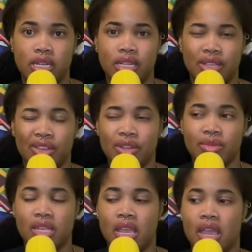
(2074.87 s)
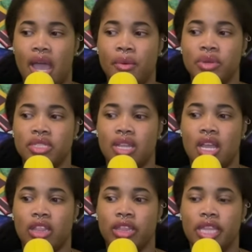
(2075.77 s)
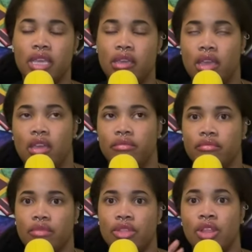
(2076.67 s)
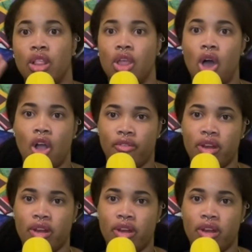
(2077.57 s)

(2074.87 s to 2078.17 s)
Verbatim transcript: You know what I'm saying? I was not thinking the long run.